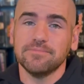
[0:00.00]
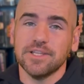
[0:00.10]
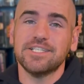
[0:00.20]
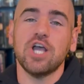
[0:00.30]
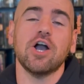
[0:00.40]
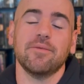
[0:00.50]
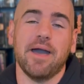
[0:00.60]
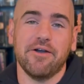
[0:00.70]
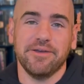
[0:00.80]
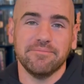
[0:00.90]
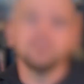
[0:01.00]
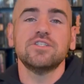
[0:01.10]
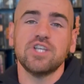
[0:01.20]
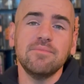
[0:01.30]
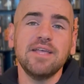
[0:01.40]
Let's talk about it.
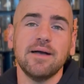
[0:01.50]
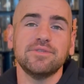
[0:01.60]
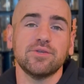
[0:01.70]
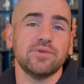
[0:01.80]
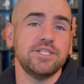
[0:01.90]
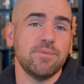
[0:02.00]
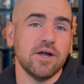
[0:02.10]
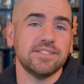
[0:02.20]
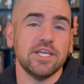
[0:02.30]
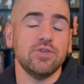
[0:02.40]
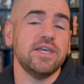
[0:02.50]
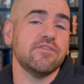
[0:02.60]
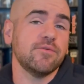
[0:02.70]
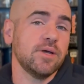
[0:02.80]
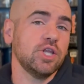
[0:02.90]
Sometimes the response that you
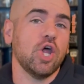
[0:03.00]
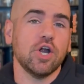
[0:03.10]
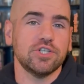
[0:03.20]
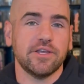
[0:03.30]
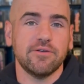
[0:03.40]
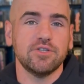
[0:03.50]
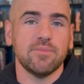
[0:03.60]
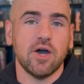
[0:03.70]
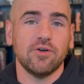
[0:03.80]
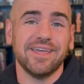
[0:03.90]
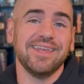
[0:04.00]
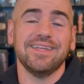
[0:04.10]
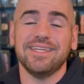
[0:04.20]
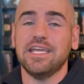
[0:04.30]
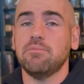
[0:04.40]
get from a large language model can
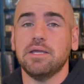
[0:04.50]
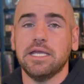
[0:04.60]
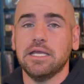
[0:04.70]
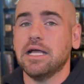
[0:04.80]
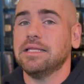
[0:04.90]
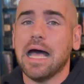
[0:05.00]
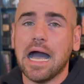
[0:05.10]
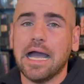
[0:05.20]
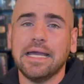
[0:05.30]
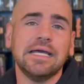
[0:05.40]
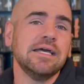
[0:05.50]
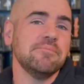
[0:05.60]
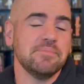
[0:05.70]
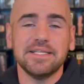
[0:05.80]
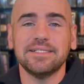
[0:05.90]
indeed be a lie,
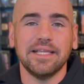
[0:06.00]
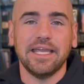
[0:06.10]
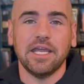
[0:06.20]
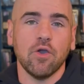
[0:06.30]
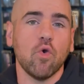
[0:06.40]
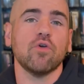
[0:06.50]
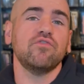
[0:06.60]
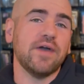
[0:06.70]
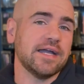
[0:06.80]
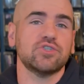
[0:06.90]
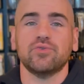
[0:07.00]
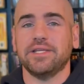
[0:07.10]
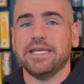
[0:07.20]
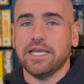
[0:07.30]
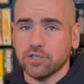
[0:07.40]
misleading, or
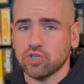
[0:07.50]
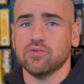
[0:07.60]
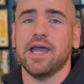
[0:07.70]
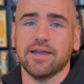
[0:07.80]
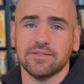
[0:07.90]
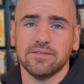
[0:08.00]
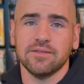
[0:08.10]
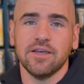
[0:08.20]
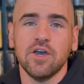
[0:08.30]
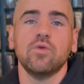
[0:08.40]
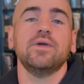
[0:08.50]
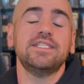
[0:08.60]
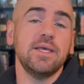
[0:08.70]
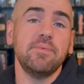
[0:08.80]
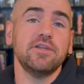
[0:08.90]
factually incorrect. We
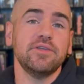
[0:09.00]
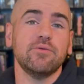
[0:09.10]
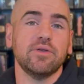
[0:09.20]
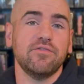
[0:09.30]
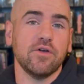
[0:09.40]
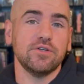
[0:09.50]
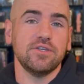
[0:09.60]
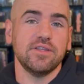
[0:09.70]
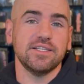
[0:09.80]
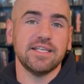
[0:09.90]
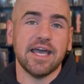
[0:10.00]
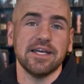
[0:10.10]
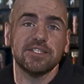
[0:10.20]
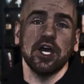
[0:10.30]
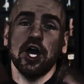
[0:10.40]
typically refer to this
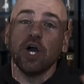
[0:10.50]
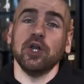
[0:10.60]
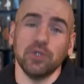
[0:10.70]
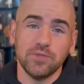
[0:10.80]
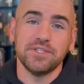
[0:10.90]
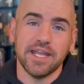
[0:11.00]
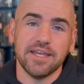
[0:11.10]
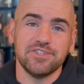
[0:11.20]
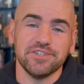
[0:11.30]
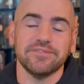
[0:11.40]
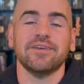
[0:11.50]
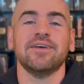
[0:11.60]
as a hallucination.